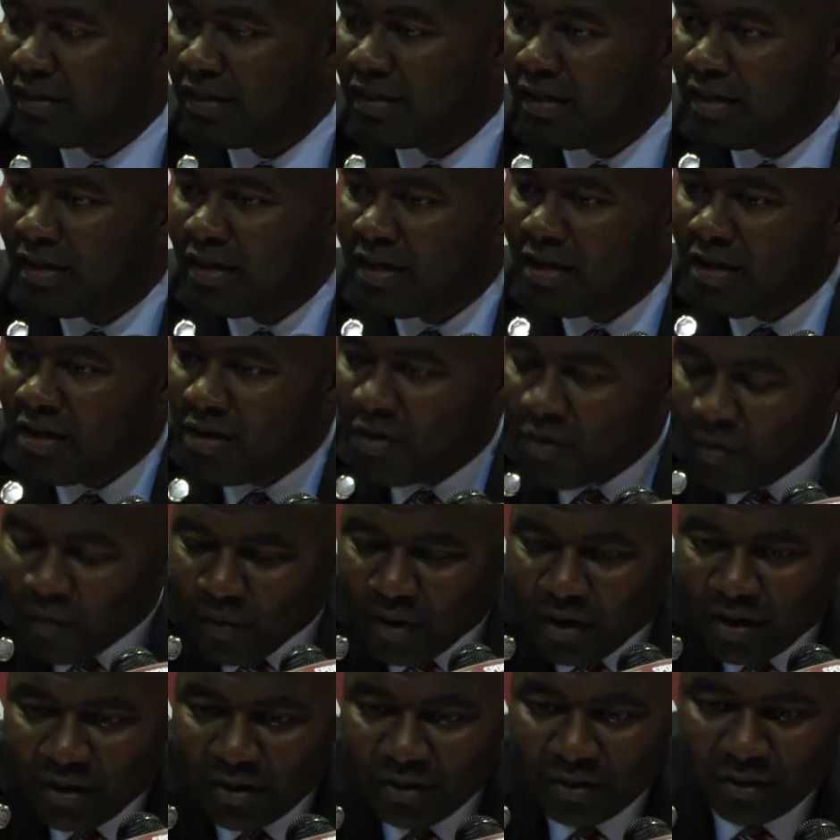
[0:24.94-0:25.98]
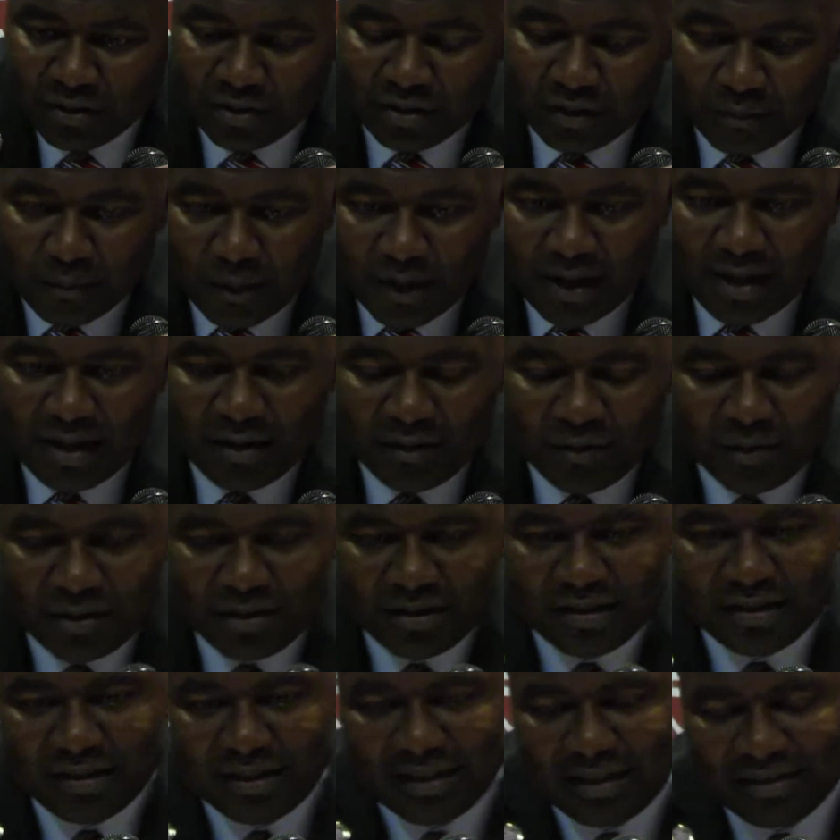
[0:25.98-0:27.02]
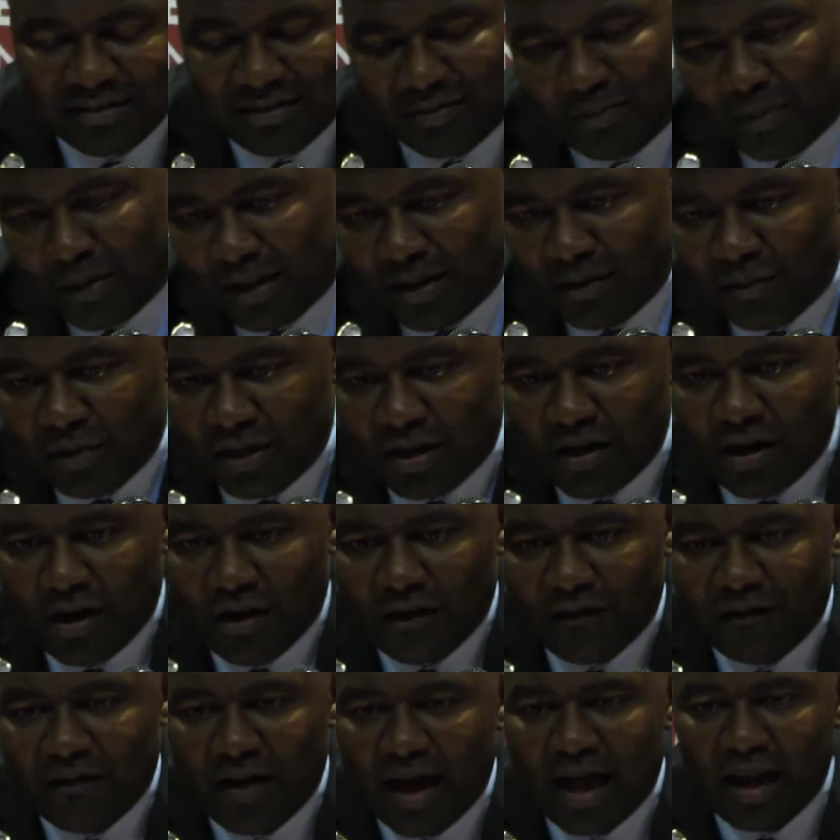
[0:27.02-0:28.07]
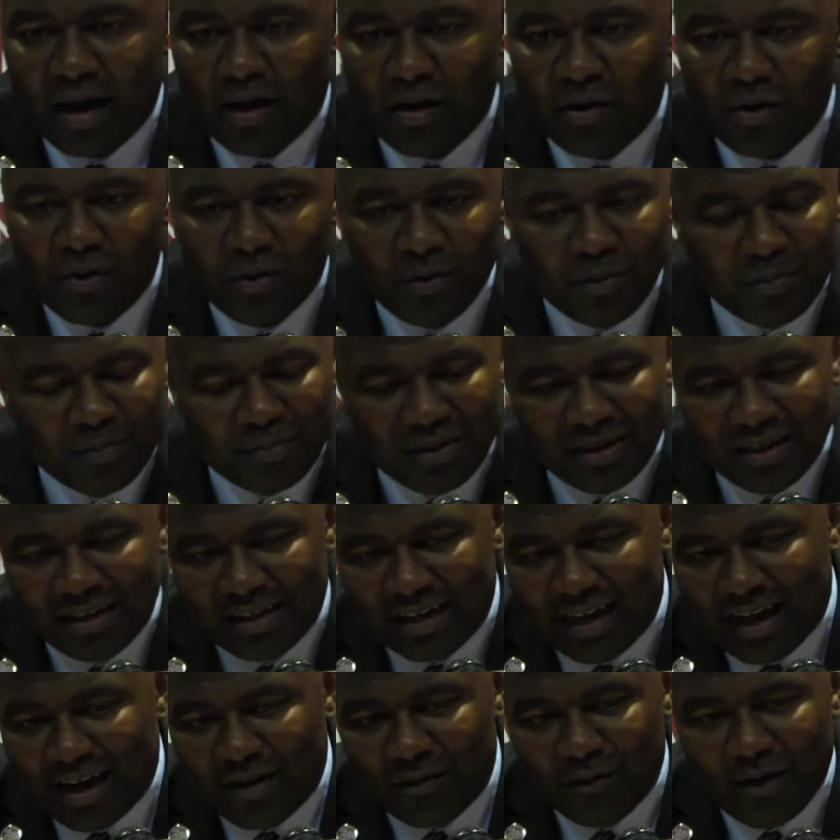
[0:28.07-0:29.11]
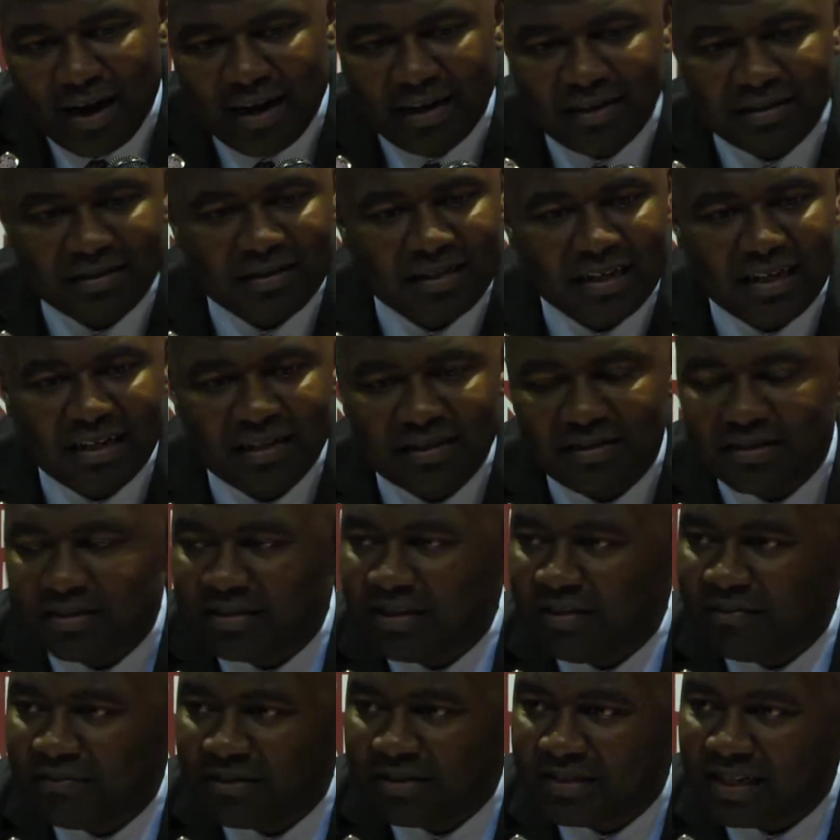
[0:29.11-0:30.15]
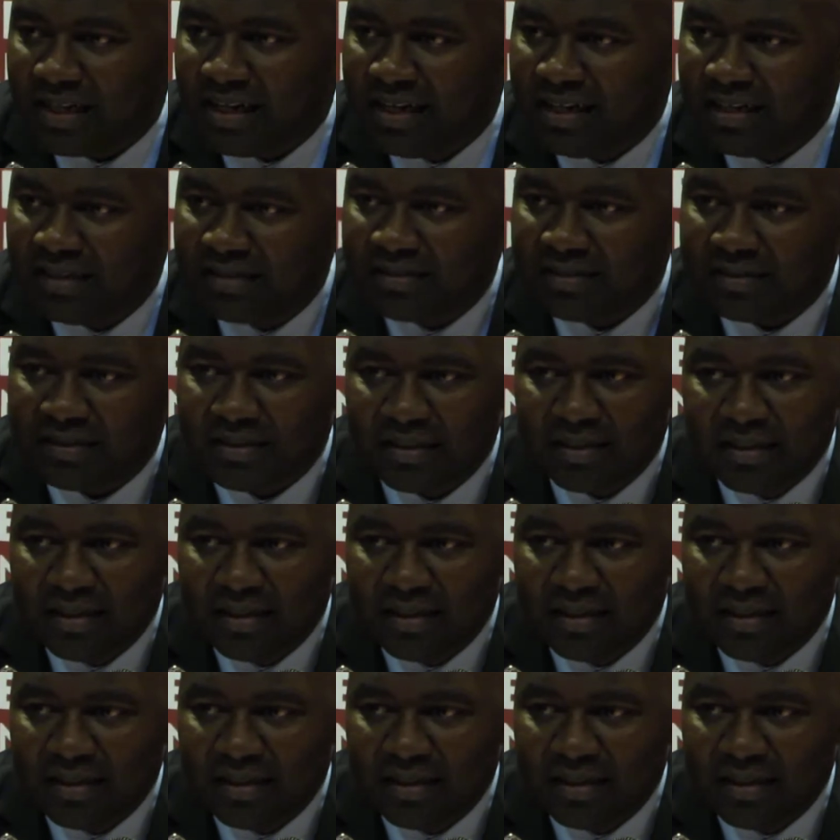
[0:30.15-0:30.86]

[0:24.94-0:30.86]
Well, the play is a play we call follow, where they got right into Ed Stevens' hands.